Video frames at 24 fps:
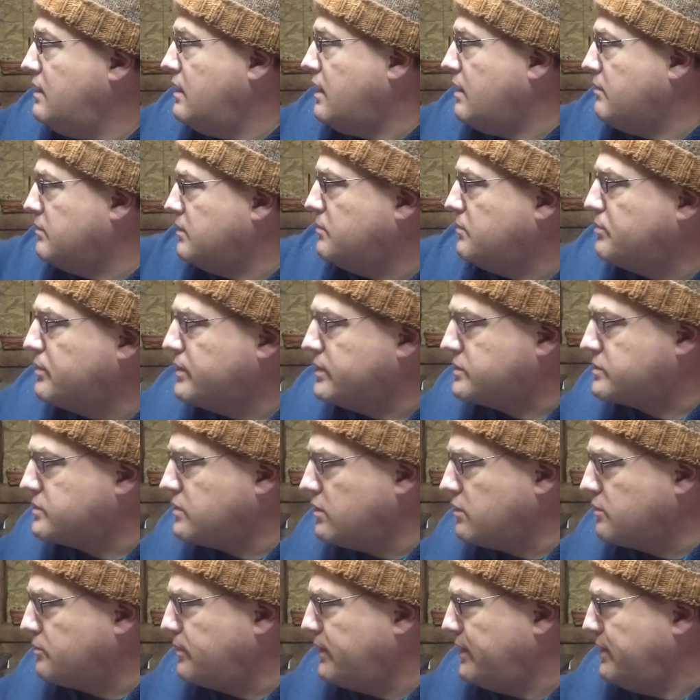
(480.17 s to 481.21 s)
I'm put a
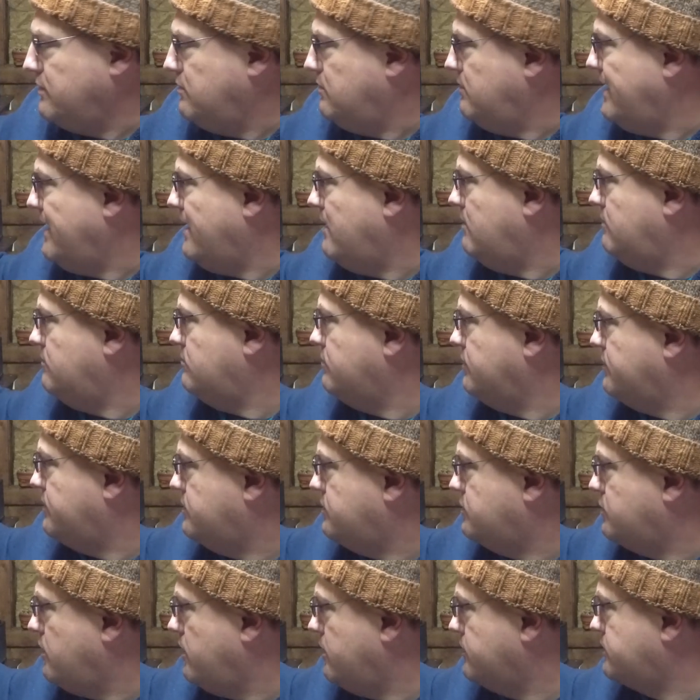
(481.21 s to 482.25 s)
solar panel out with the
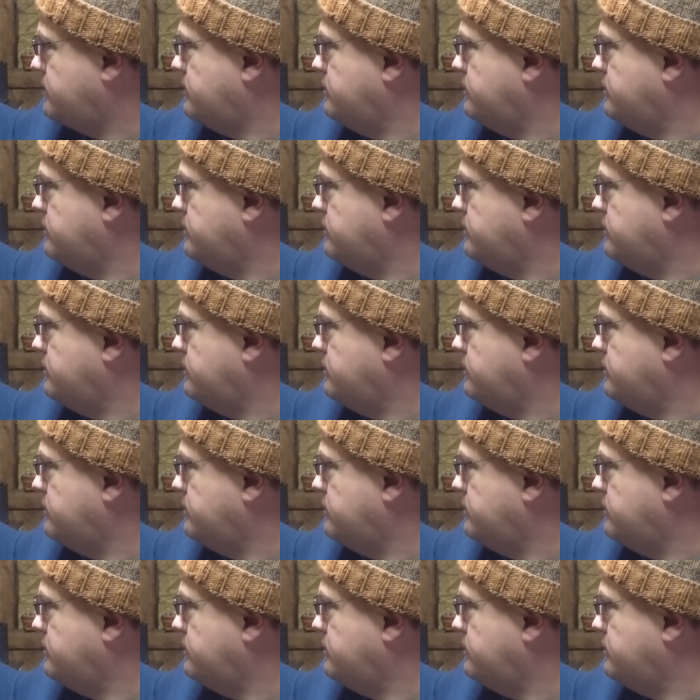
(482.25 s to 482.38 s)
charge